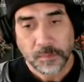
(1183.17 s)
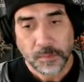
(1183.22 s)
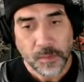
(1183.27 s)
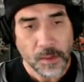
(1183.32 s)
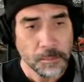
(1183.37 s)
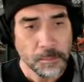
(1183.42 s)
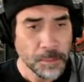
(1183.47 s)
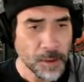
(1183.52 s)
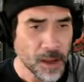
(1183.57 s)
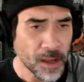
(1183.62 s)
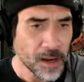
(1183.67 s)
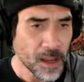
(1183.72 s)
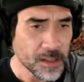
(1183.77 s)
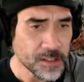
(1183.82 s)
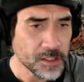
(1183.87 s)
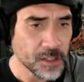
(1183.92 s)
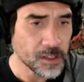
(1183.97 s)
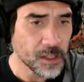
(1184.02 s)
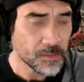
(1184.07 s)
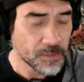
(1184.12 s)
But I
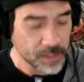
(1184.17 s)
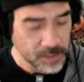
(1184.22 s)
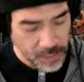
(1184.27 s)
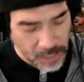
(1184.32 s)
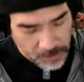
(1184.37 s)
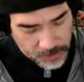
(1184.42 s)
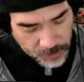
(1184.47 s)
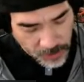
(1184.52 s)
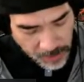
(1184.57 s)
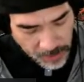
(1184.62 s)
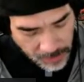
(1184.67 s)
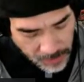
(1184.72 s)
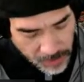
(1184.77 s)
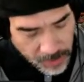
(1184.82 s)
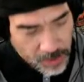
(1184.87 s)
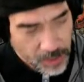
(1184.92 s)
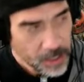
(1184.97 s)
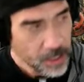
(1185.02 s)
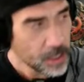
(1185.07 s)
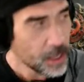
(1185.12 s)
still love the soundtrack.
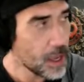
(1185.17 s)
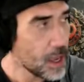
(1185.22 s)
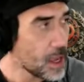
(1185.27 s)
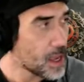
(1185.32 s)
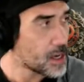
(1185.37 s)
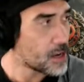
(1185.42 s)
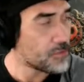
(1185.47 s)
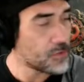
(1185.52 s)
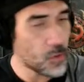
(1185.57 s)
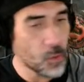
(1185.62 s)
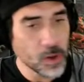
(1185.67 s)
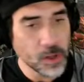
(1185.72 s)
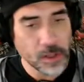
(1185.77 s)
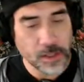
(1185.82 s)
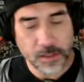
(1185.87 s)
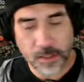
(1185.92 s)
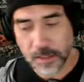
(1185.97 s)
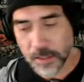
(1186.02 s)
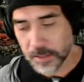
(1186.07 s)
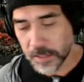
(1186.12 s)
And if you want to
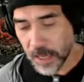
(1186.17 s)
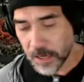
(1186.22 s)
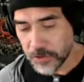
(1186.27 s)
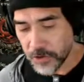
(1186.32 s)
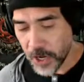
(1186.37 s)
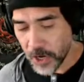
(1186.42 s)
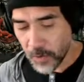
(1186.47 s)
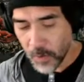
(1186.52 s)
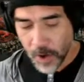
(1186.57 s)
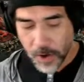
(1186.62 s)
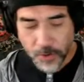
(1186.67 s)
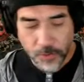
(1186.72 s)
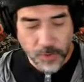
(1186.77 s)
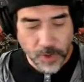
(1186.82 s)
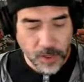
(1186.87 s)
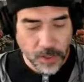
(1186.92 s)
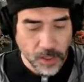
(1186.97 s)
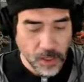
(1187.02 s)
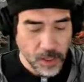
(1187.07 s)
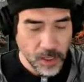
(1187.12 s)
listen to the soundtrack while you're
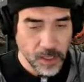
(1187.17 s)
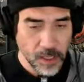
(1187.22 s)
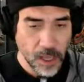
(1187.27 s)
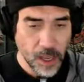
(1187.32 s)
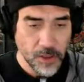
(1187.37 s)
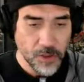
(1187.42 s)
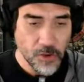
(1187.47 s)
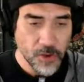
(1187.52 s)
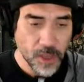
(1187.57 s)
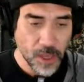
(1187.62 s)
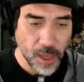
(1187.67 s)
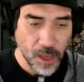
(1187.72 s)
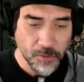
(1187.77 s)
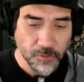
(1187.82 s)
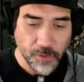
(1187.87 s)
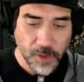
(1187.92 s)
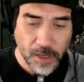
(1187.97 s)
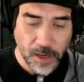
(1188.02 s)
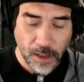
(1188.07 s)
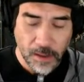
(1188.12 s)
reading and you can
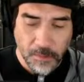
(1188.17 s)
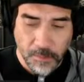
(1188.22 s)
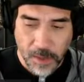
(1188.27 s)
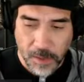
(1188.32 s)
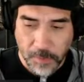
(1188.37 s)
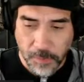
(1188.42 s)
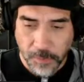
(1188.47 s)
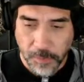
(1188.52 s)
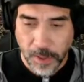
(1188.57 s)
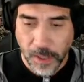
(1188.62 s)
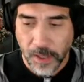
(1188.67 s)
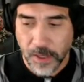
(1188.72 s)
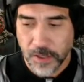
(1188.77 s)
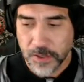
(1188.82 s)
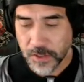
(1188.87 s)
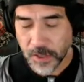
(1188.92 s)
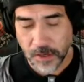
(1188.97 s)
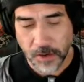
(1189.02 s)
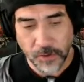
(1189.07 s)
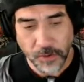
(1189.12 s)
read at a minute per page,
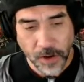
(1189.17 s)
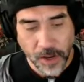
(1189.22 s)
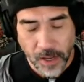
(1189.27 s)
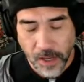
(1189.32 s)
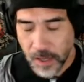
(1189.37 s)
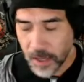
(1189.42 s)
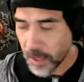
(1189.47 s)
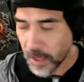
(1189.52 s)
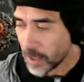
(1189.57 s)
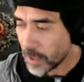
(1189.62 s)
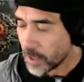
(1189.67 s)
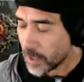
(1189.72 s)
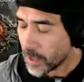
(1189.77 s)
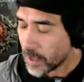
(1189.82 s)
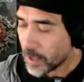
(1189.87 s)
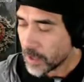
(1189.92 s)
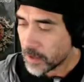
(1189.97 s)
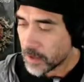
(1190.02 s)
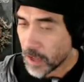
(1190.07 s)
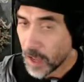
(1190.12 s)
then great.
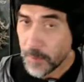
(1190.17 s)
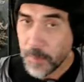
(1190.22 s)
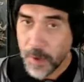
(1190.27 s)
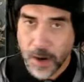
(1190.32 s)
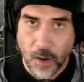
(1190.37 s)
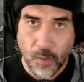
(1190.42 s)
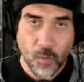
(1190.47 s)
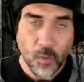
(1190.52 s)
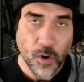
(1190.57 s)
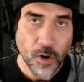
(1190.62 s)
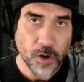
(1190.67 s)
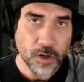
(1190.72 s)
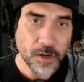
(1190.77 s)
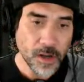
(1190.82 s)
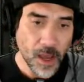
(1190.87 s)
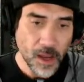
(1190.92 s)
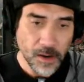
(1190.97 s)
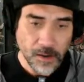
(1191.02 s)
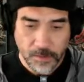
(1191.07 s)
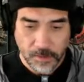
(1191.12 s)
I'm in on Word,
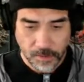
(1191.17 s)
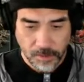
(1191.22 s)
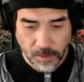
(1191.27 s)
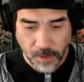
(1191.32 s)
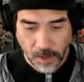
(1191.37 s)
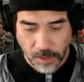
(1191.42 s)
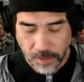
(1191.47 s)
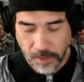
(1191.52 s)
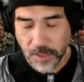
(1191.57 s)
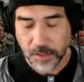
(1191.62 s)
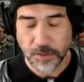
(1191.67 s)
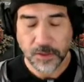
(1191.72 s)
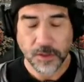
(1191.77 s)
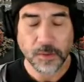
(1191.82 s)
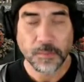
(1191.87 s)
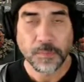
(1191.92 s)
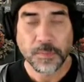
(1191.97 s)
not on Kindle.